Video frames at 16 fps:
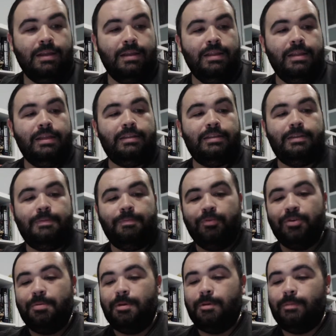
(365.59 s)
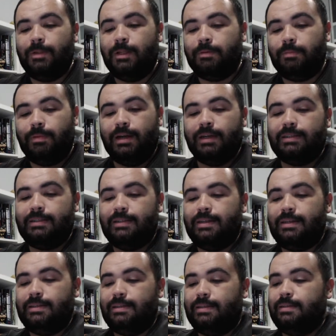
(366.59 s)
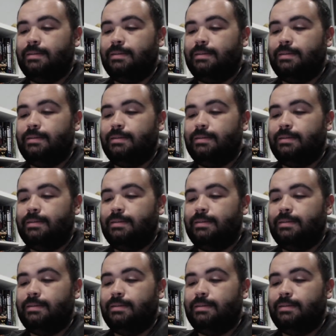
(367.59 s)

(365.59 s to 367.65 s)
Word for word: This premium little box set,